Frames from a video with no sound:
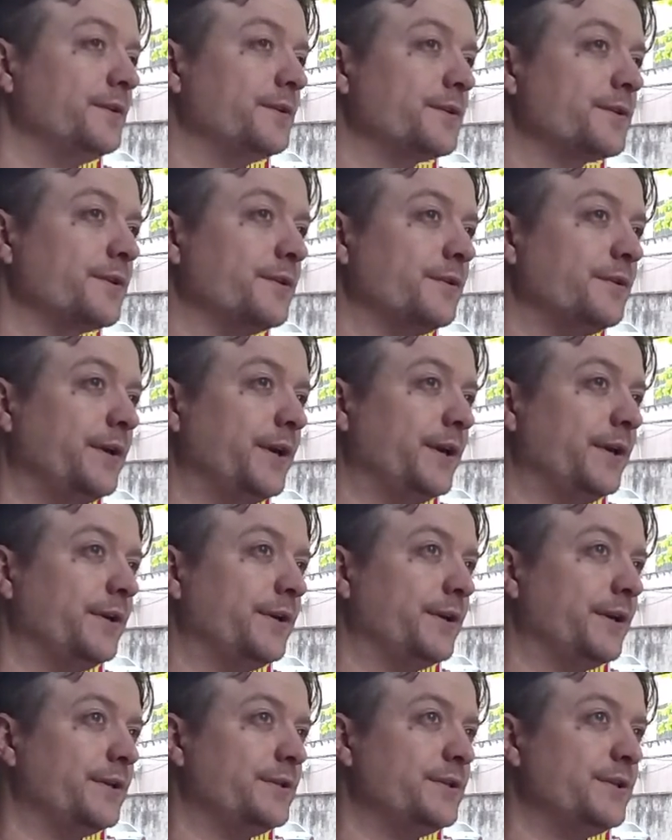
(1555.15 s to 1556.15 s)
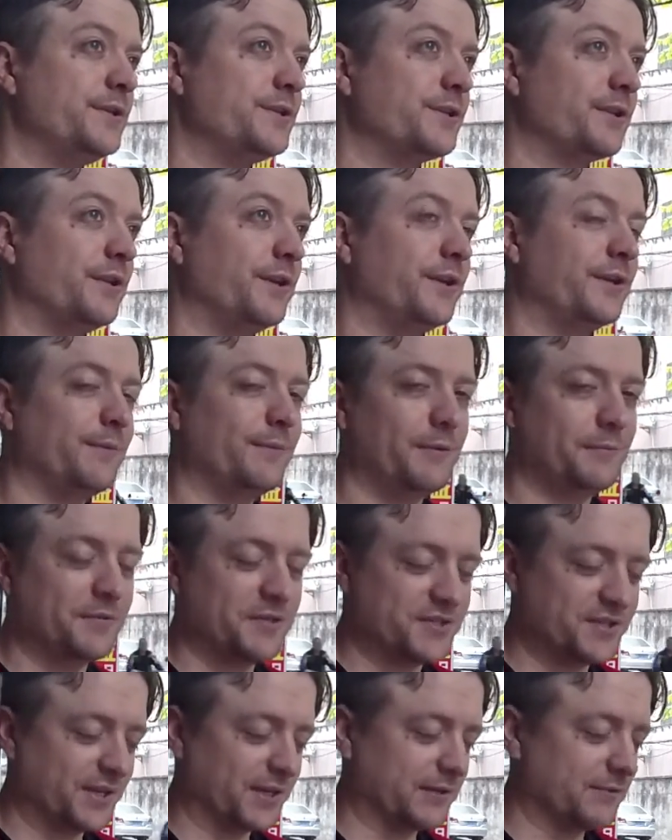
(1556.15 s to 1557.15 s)
So I teach a lot. I'm on my
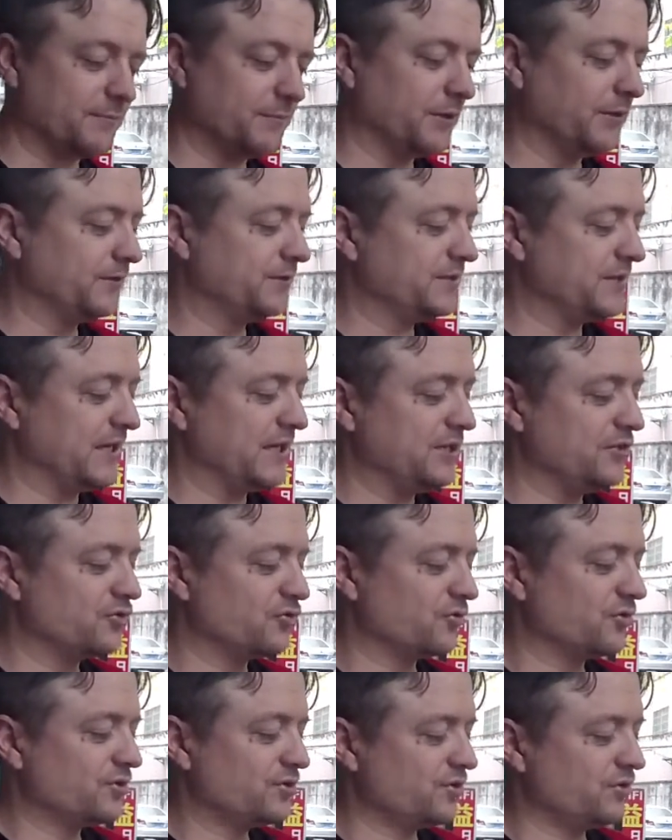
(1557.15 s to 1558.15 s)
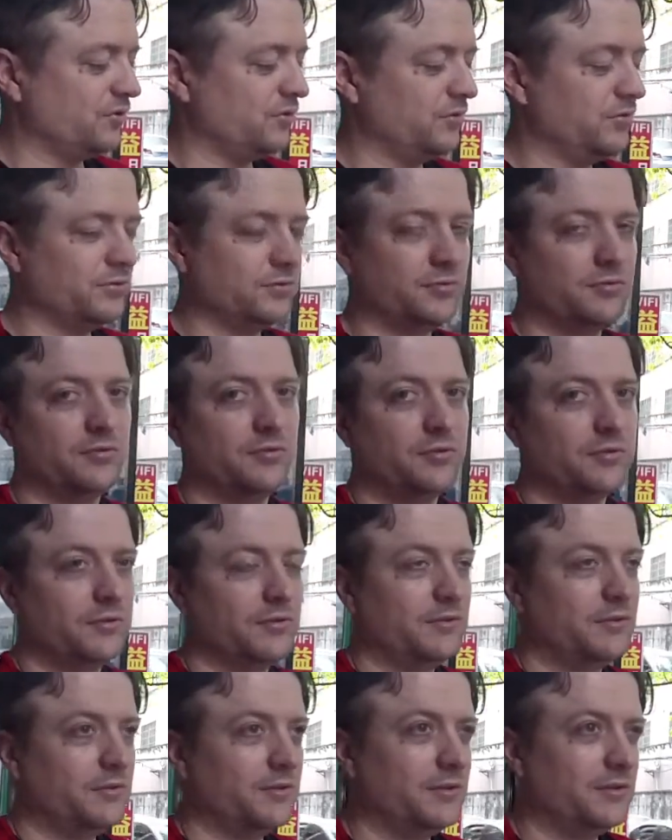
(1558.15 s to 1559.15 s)
second year at Danger, so
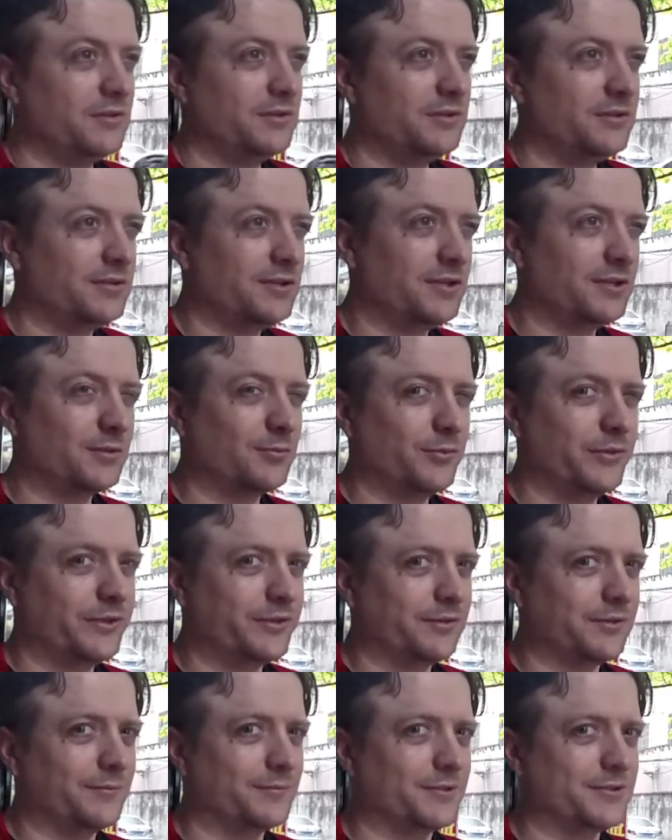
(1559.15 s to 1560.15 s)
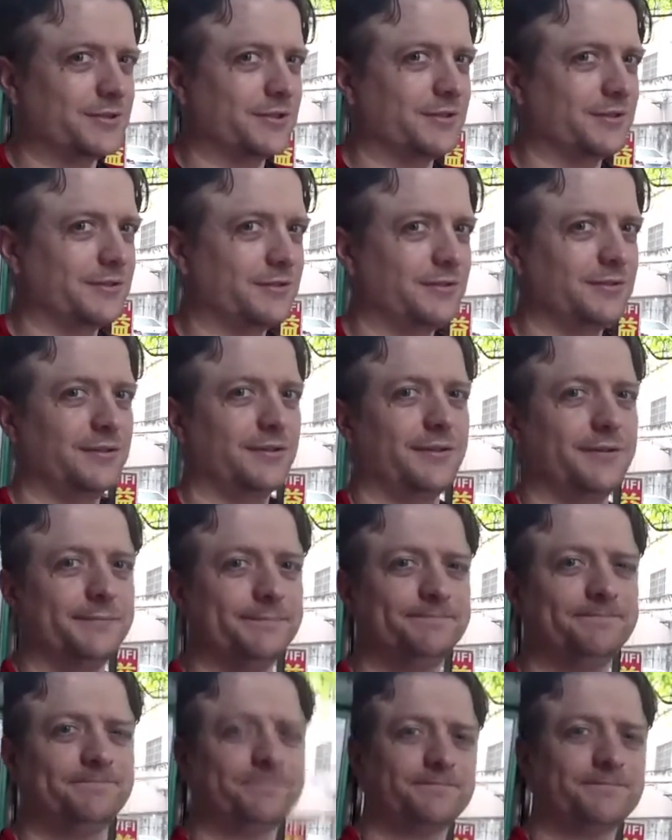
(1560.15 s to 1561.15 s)
long week, let me tell you.
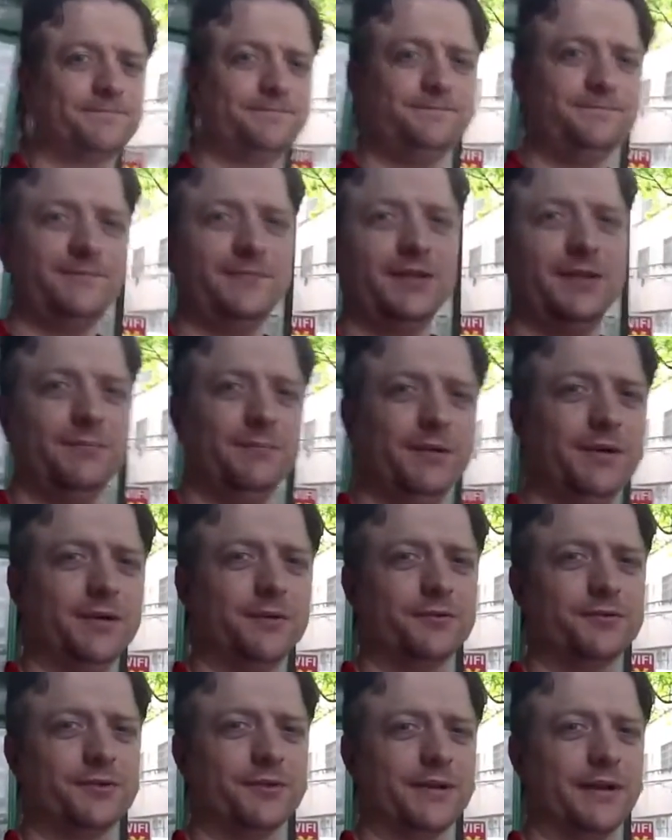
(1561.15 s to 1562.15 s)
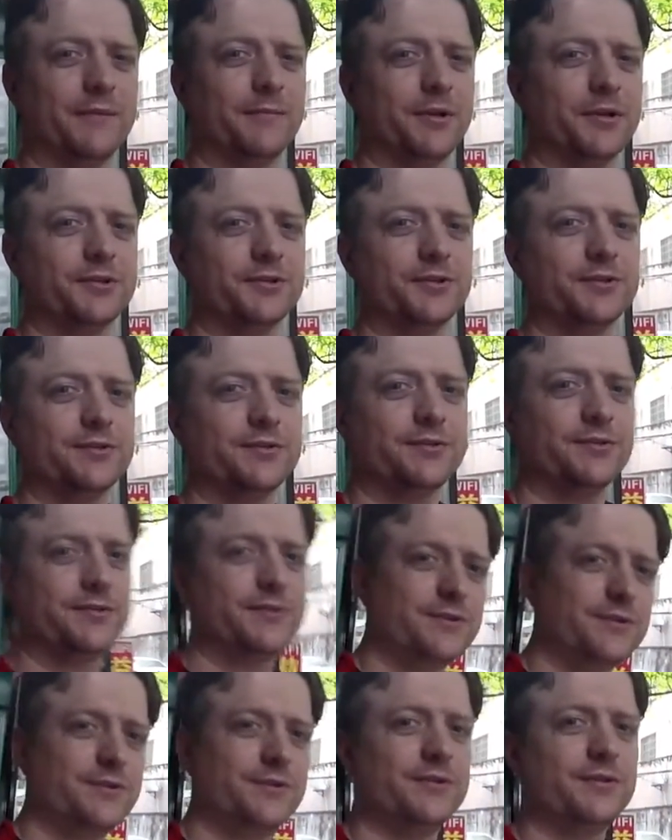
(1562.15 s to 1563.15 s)
But I don't do that much.
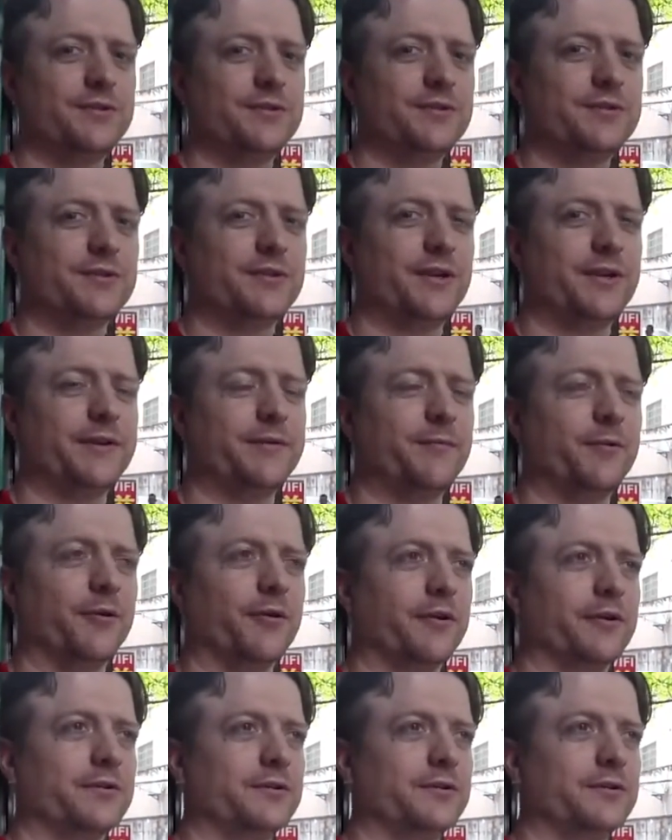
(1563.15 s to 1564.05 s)
Not anymore.